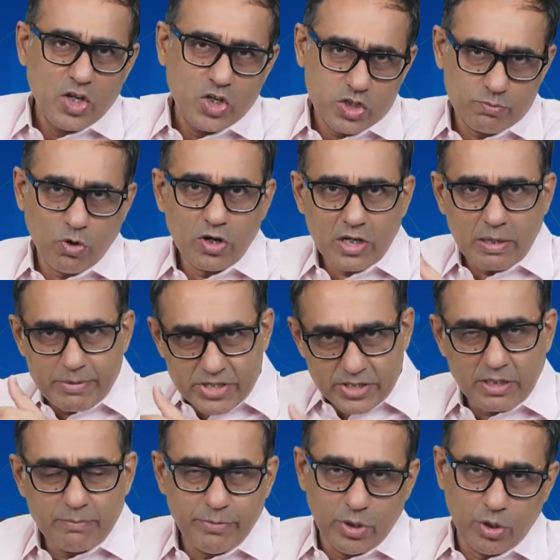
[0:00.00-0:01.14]
Small cap is
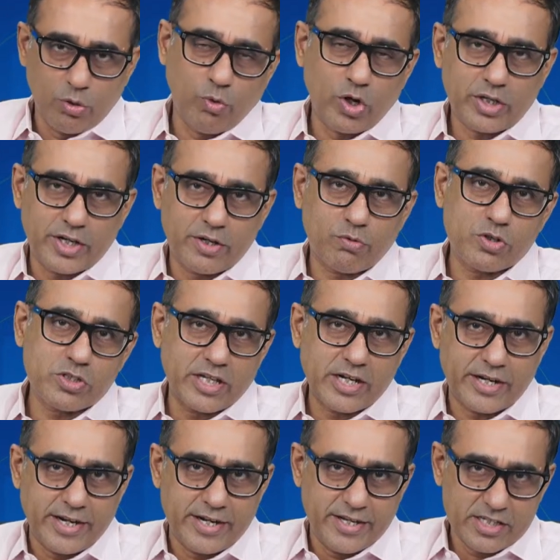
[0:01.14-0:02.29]
still below what it was there,
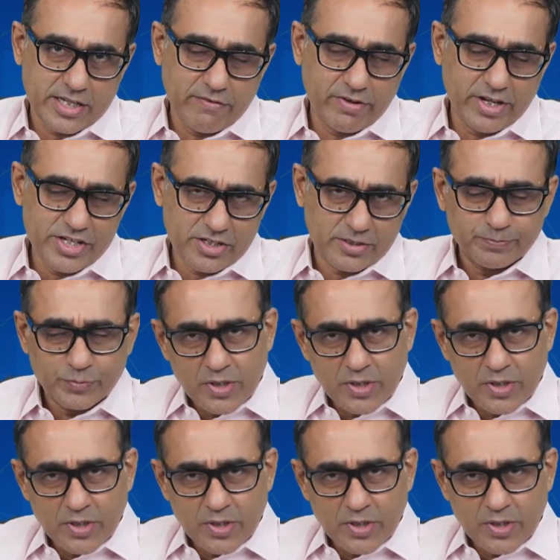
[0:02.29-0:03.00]
10 years average.